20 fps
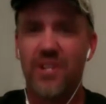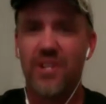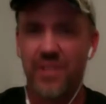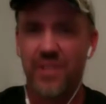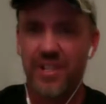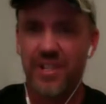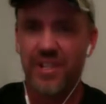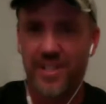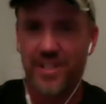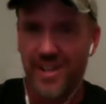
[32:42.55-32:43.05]

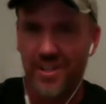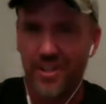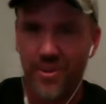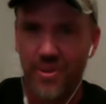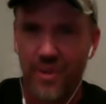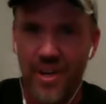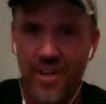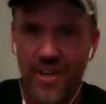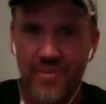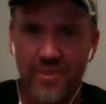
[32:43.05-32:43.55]
It's got to
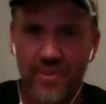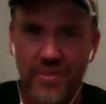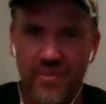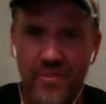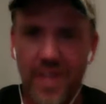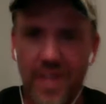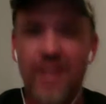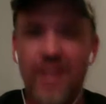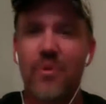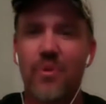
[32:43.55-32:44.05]
go on for
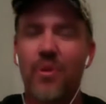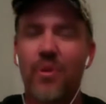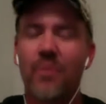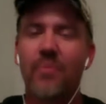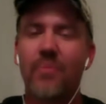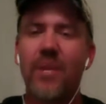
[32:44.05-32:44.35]
5 more